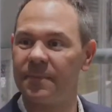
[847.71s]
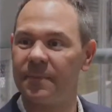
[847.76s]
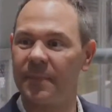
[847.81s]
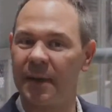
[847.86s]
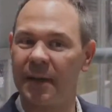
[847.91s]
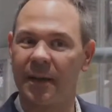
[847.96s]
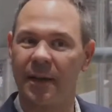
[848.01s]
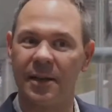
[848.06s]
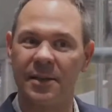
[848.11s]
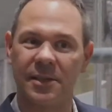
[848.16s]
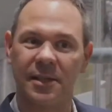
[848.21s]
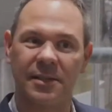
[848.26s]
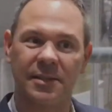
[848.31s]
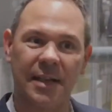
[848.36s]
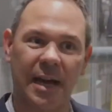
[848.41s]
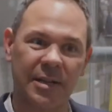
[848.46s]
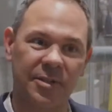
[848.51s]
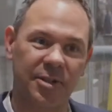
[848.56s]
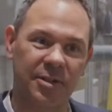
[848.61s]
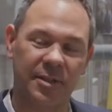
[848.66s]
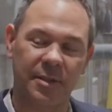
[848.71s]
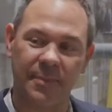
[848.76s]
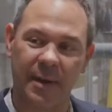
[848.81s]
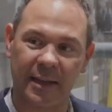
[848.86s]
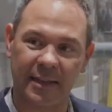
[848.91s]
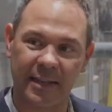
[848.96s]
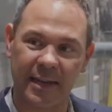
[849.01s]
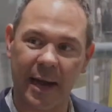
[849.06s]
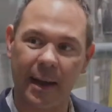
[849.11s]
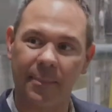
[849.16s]
because it's not just
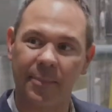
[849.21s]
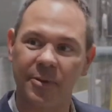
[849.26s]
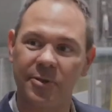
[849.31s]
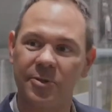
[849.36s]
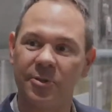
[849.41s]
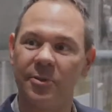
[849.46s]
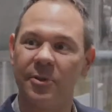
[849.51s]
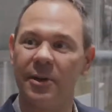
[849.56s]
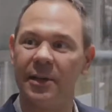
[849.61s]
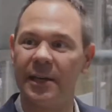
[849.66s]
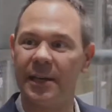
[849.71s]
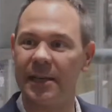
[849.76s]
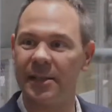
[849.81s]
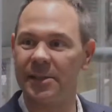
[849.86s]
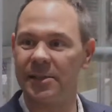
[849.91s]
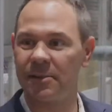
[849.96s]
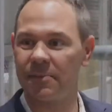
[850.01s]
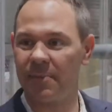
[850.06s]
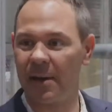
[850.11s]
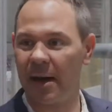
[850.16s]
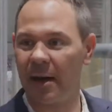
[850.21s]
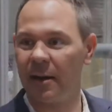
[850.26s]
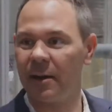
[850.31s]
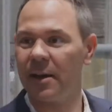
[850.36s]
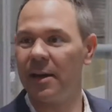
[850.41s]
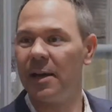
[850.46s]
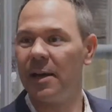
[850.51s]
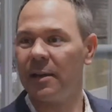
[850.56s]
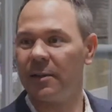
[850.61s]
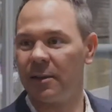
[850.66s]
about the opportunity it's about
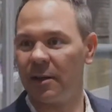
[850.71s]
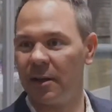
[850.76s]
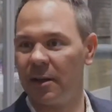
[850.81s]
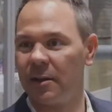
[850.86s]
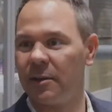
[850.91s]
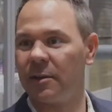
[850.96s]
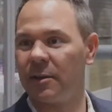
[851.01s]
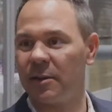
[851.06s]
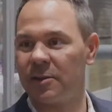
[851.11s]
the,